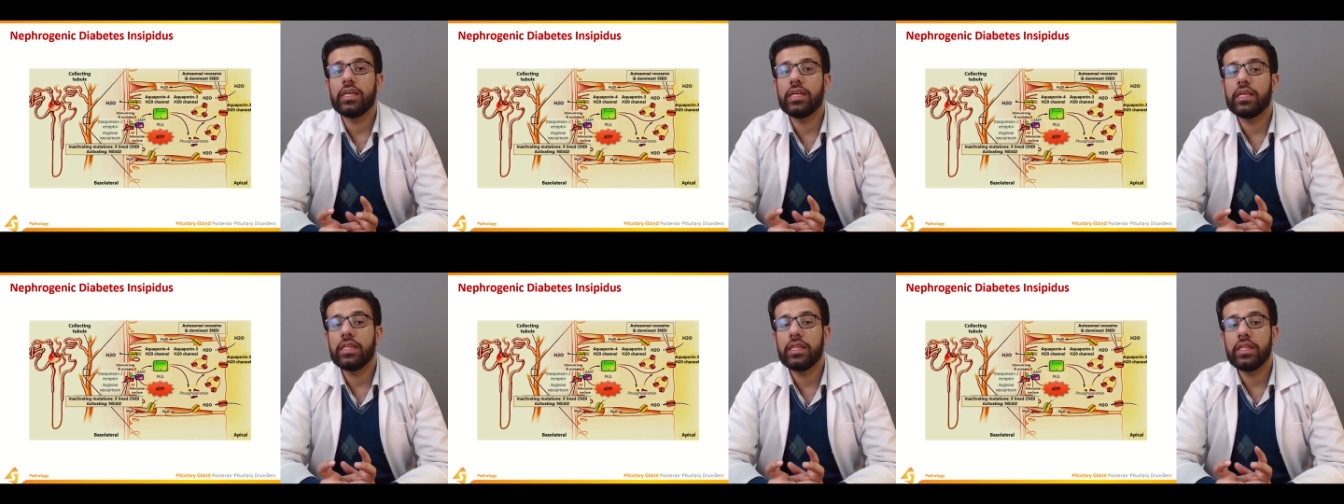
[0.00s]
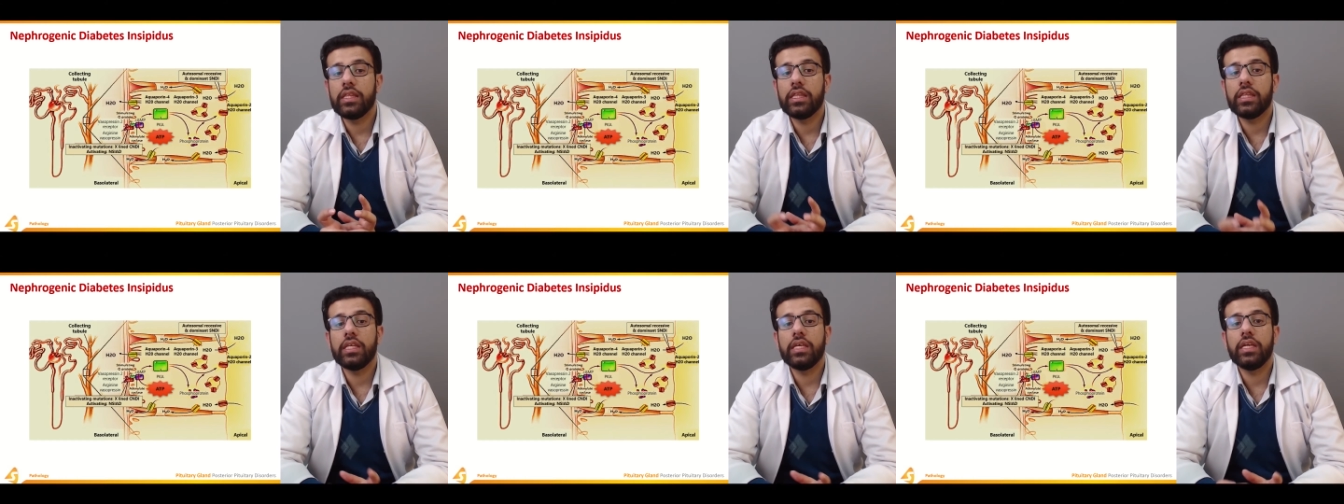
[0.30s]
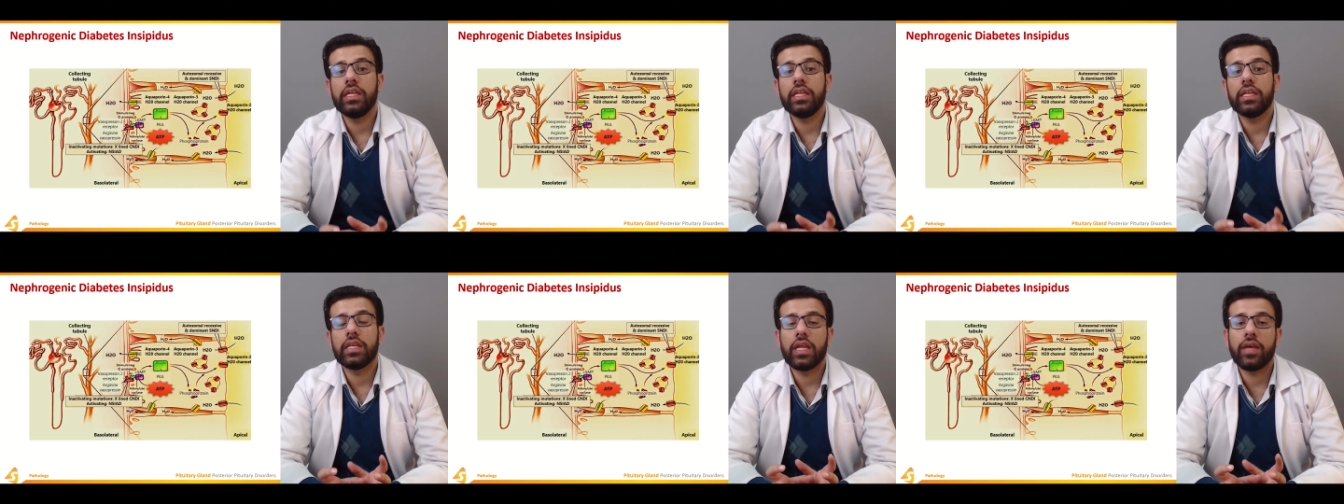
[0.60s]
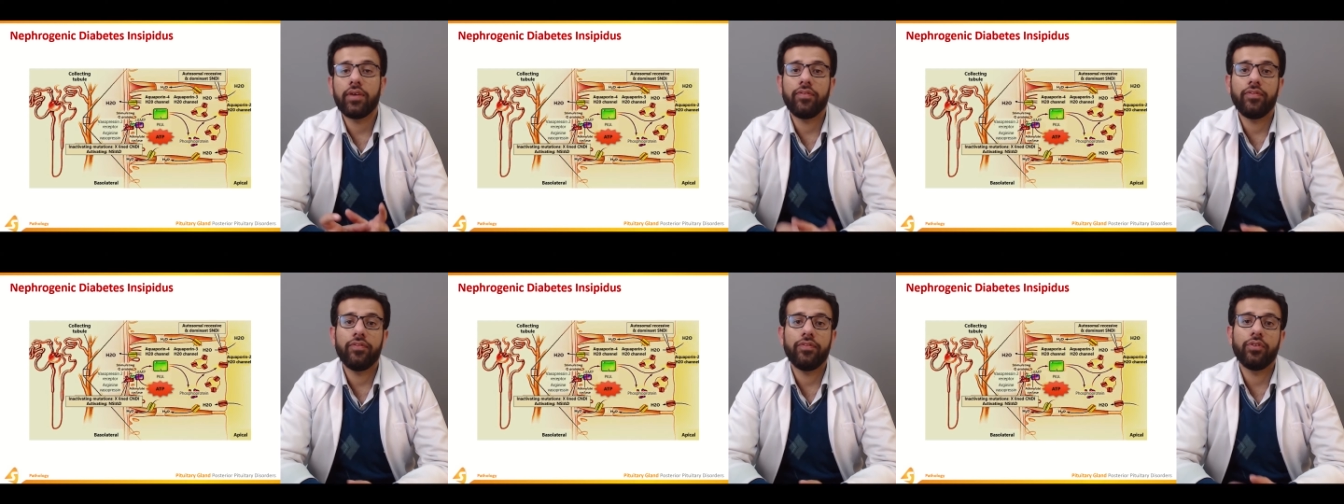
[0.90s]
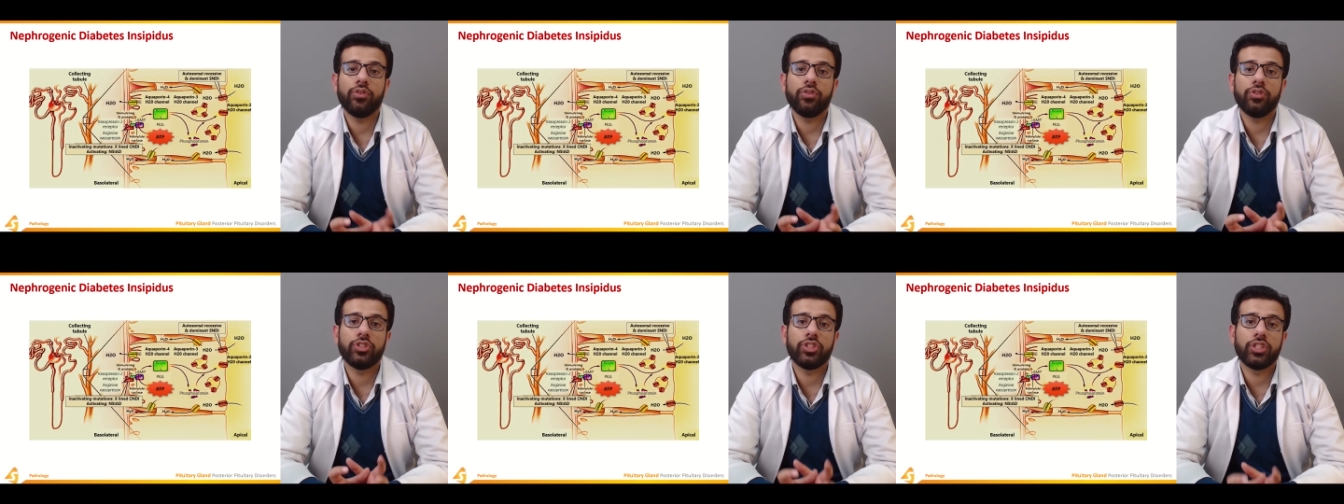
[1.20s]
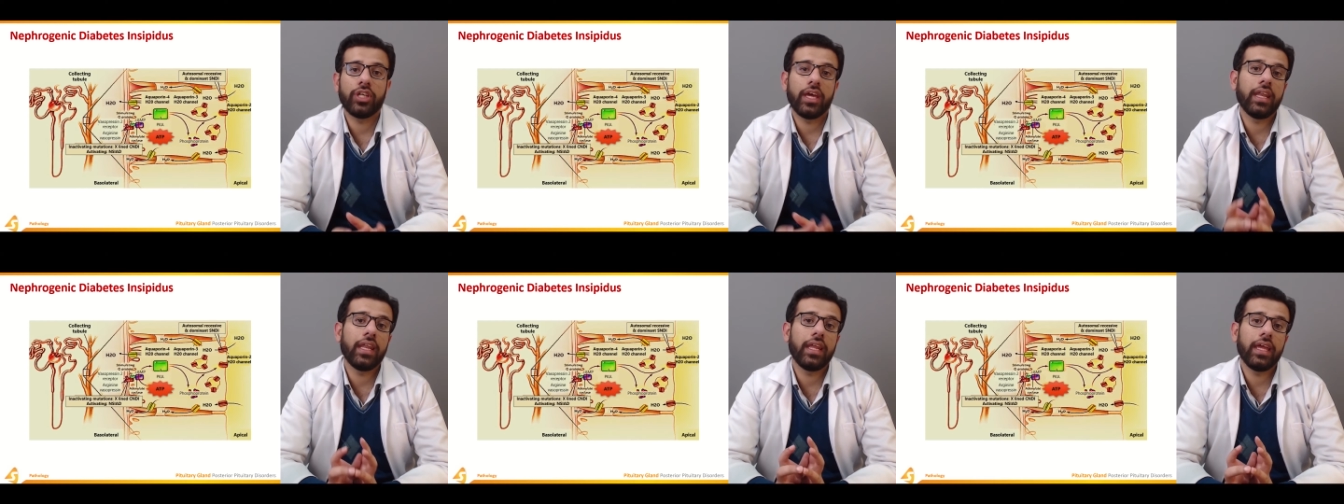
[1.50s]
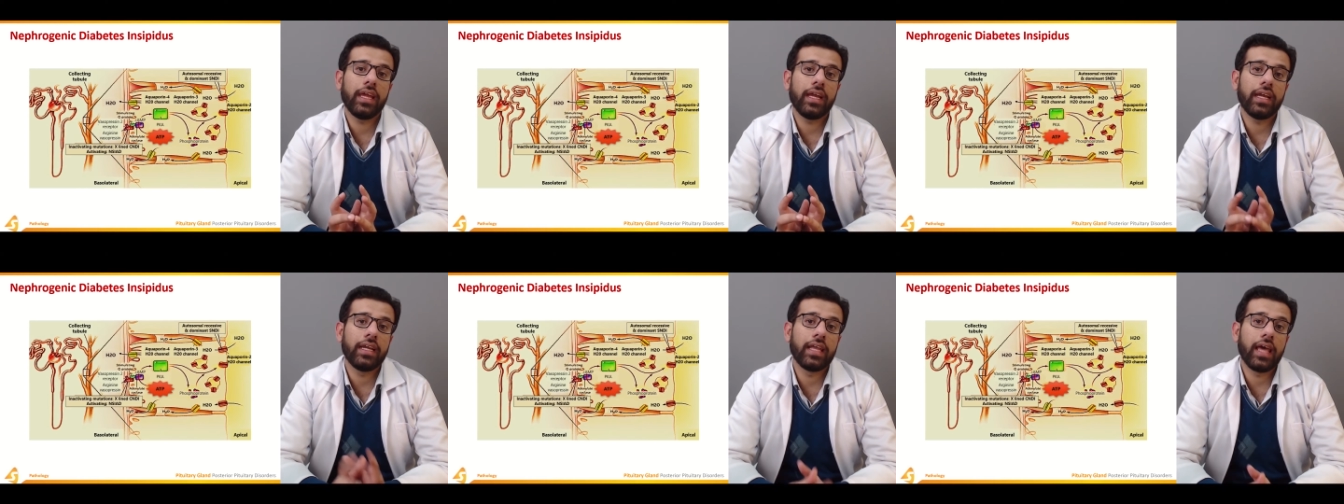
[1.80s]
in the
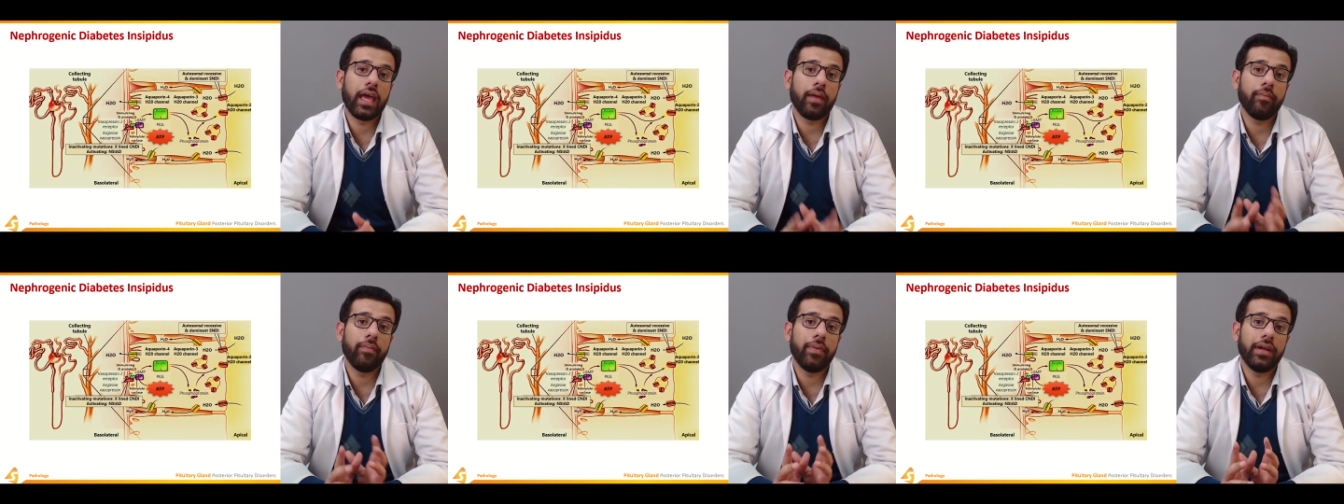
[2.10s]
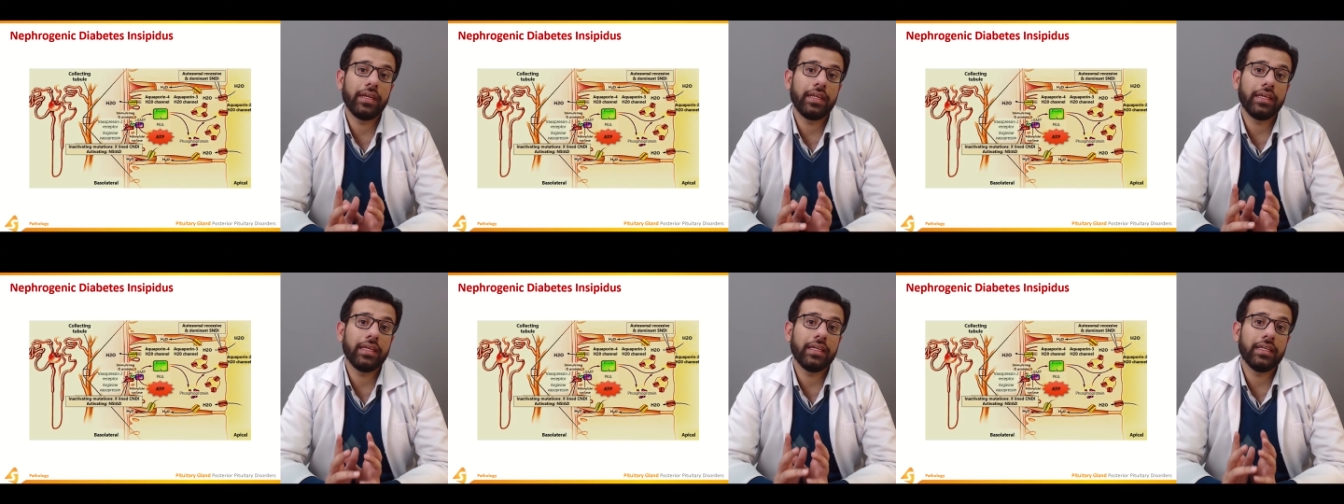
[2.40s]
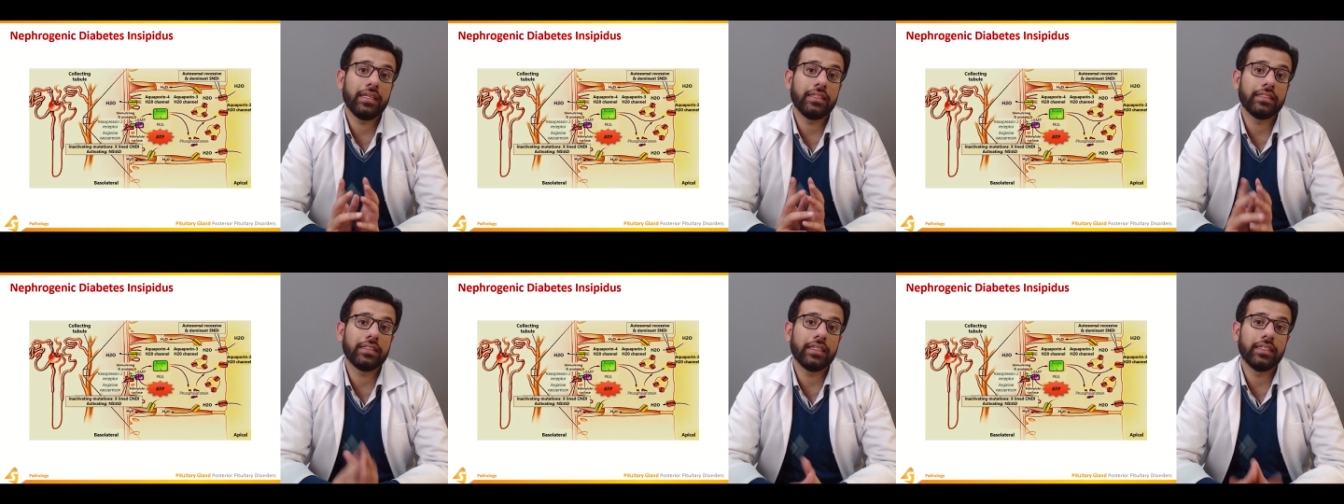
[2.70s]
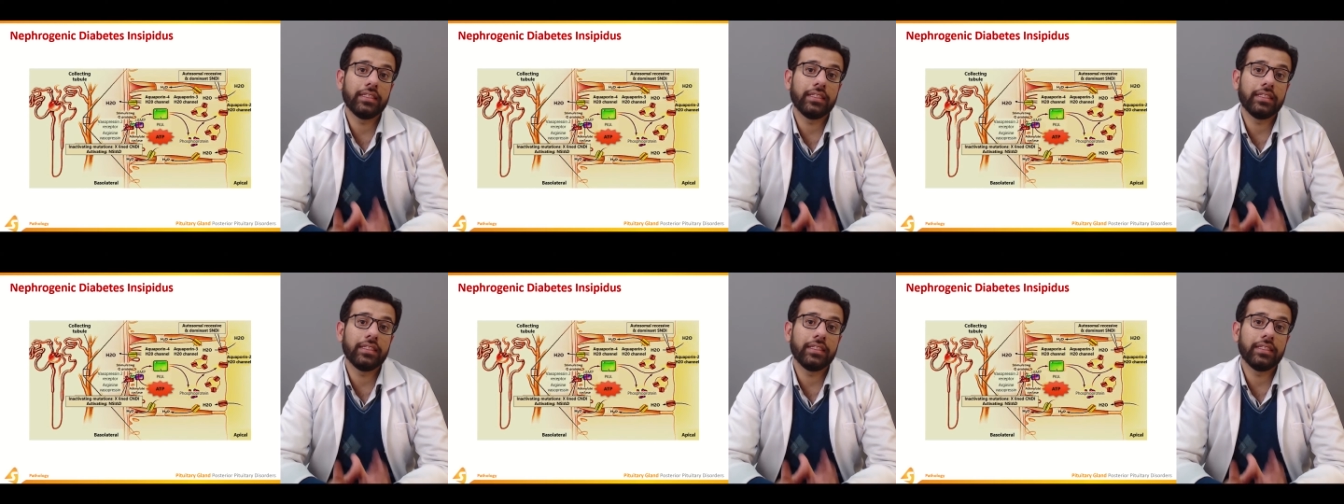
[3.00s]
nephrogenic diabetes